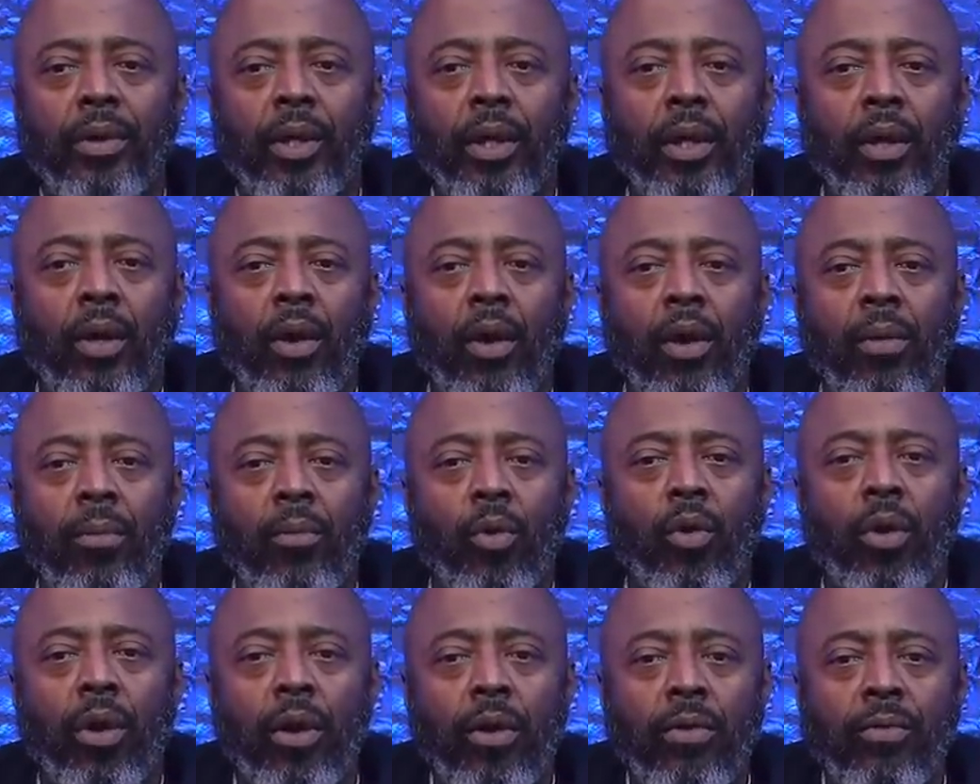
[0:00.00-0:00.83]
The
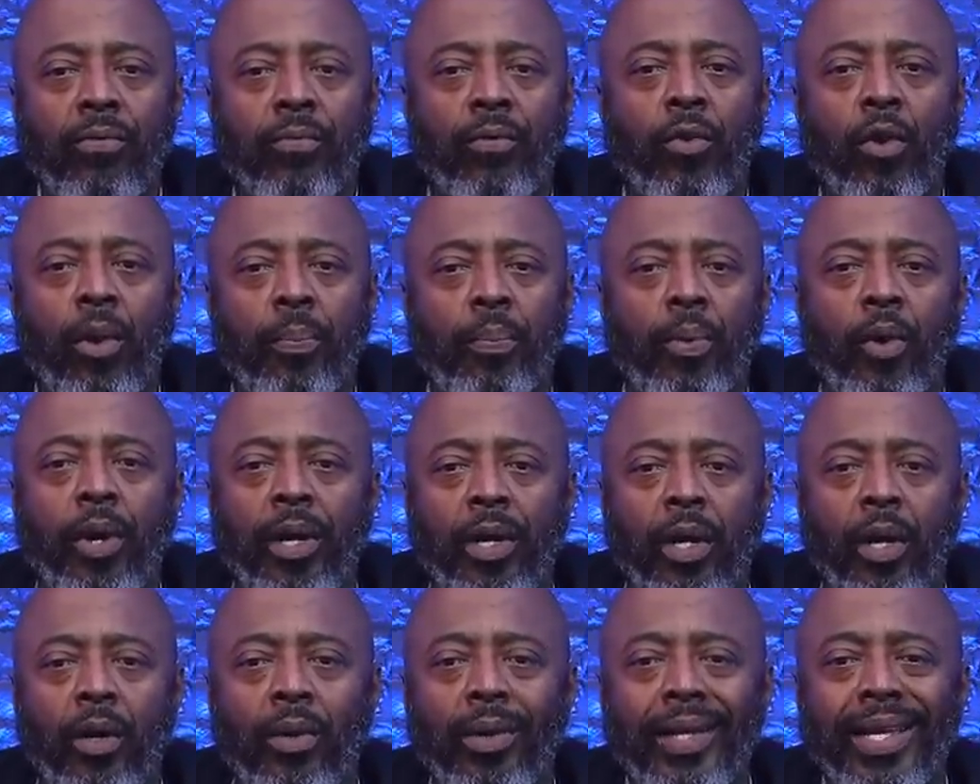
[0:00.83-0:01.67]
Lawnmower
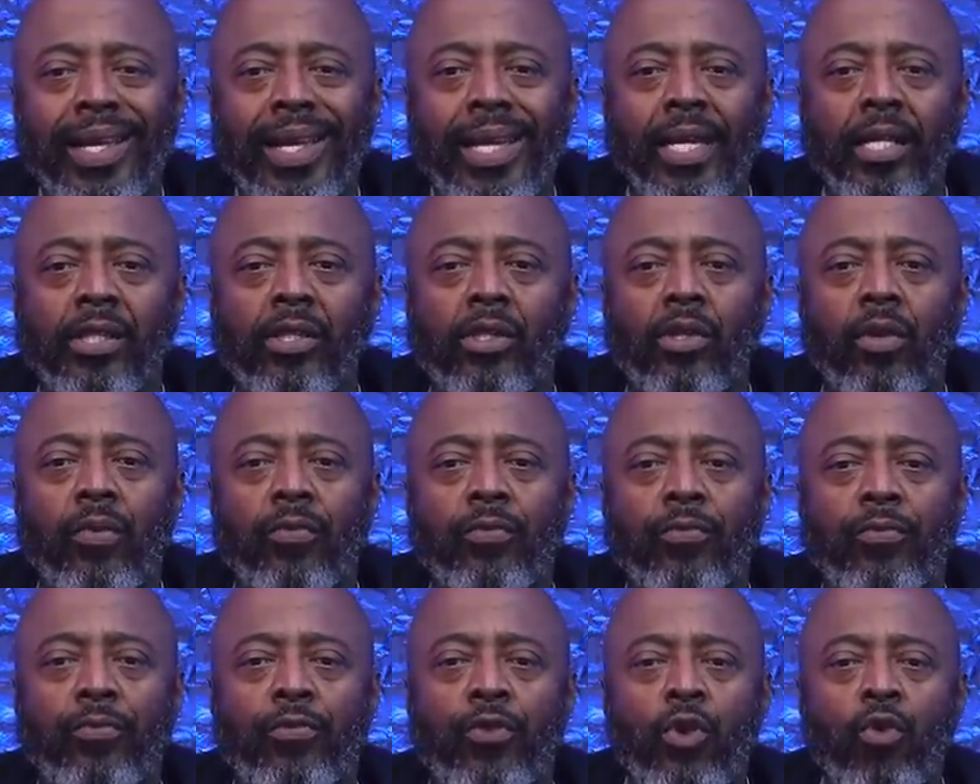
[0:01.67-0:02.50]
4.0 is the
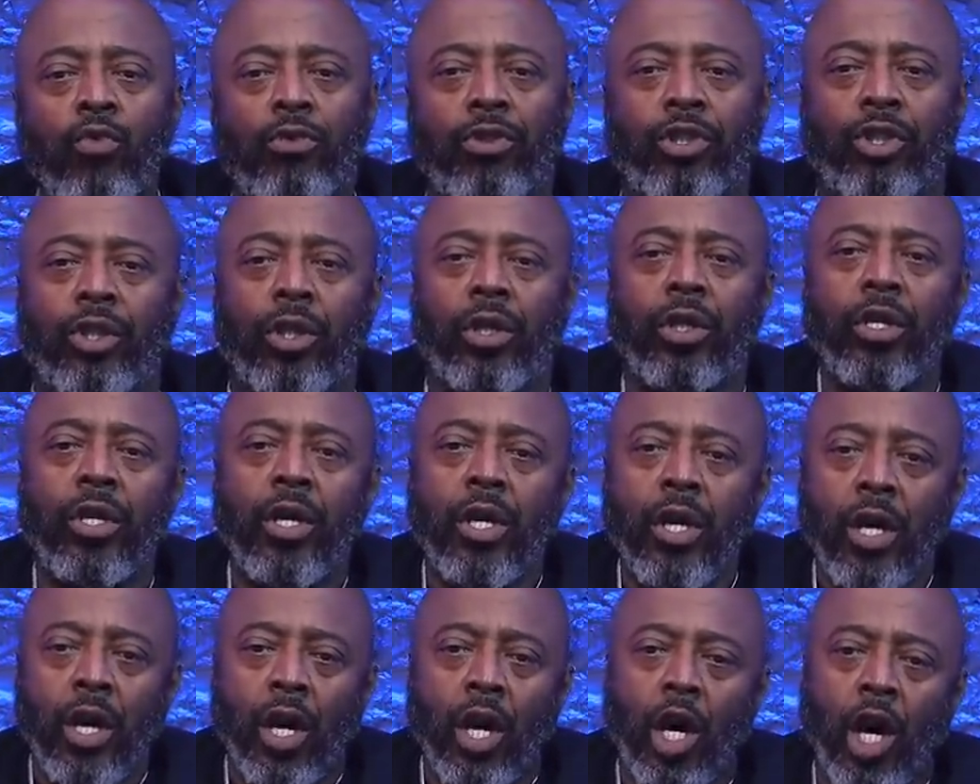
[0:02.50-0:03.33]
future
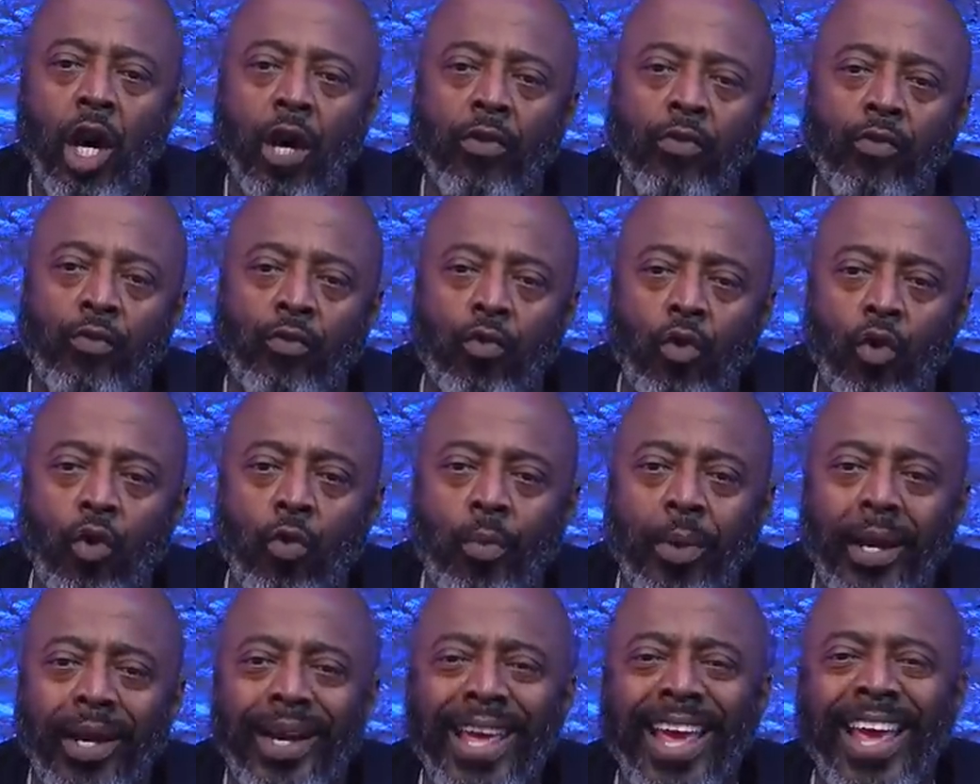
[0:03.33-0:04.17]
of
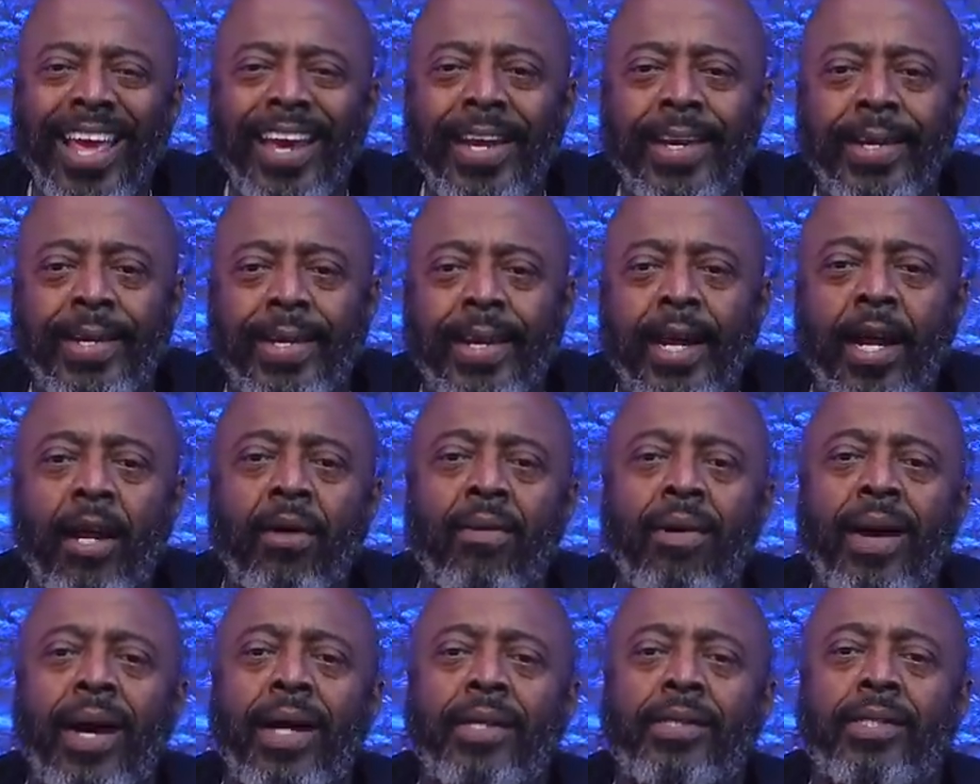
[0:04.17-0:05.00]
grooming and,
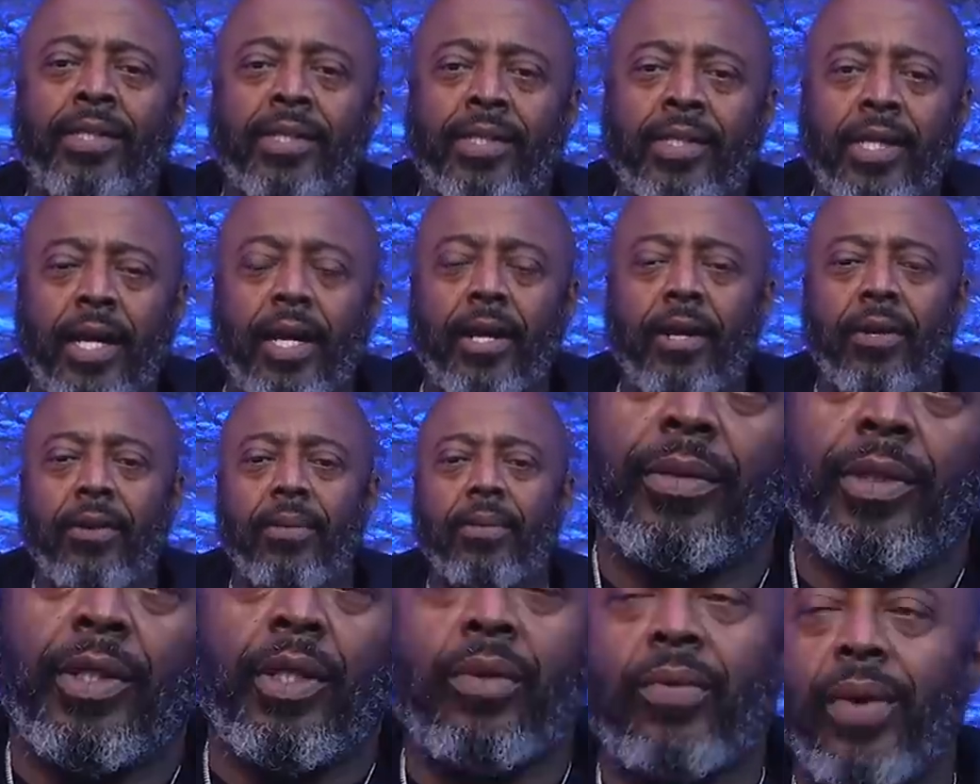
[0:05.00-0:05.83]
dare I say,
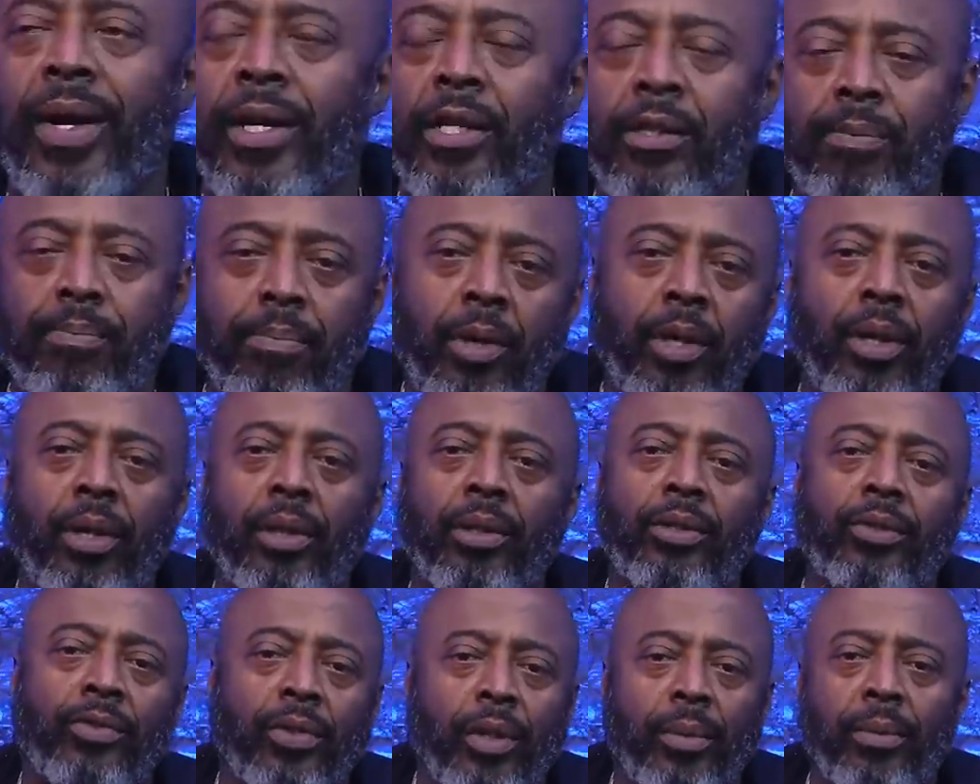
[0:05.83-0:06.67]
the greatest
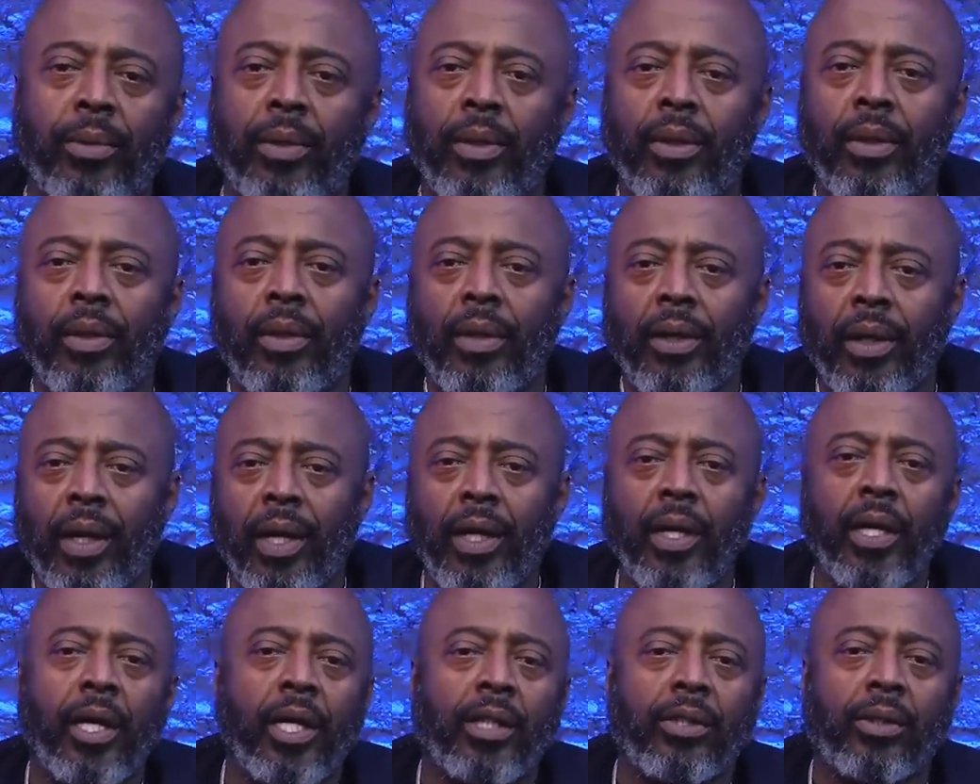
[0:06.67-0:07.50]
ball trimmer
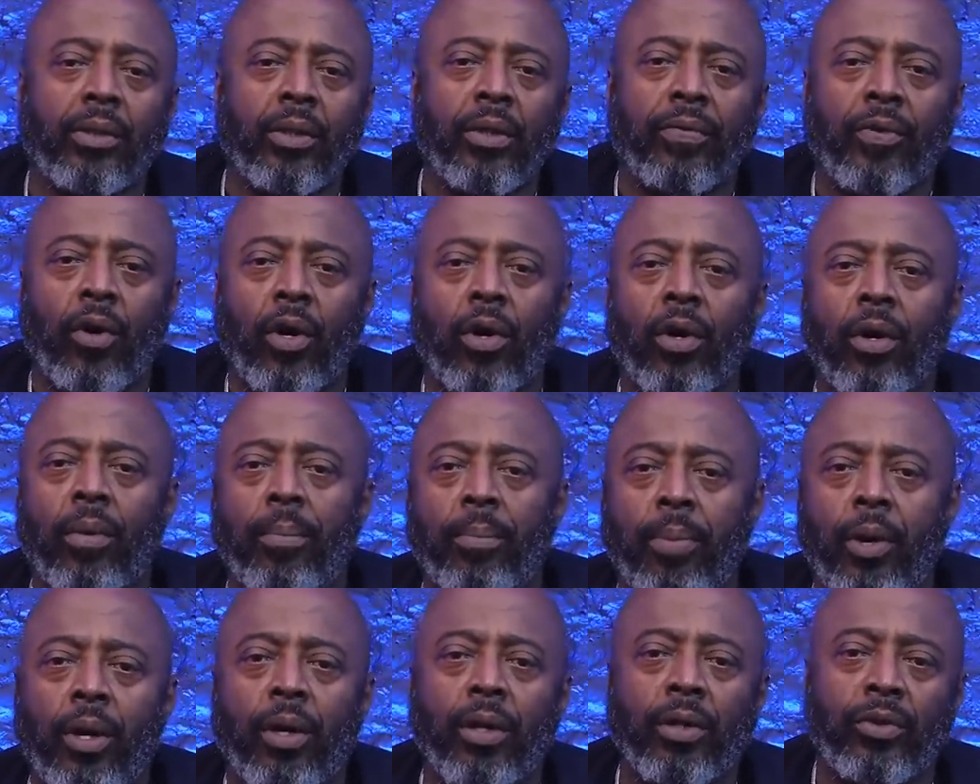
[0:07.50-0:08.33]
in the history of all
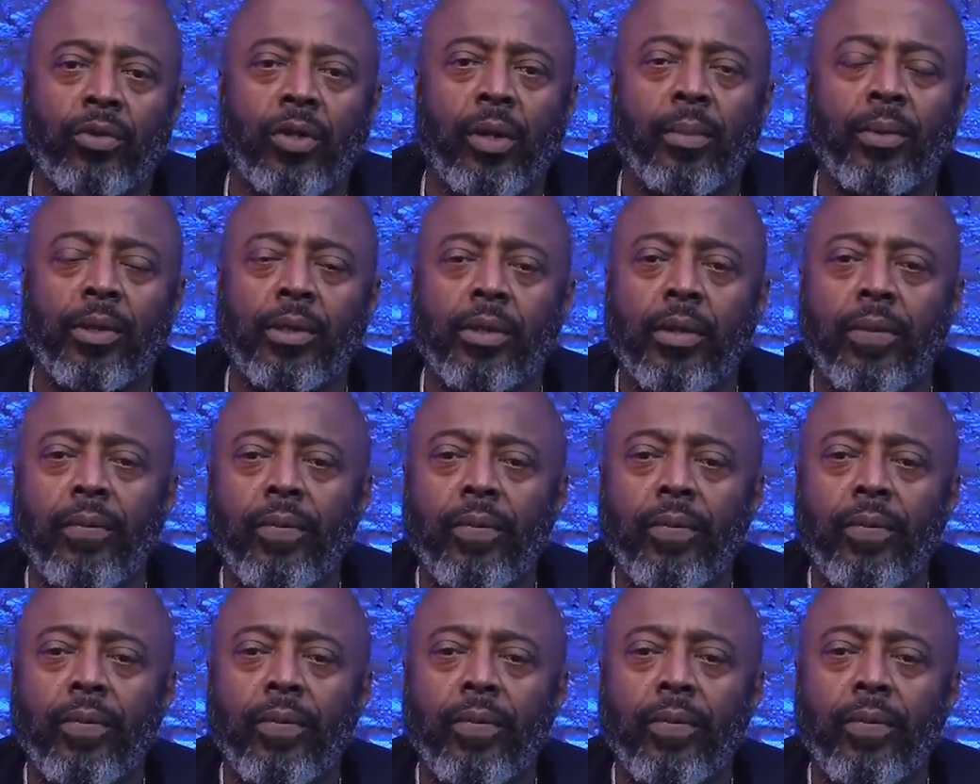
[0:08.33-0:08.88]
ball trimmers.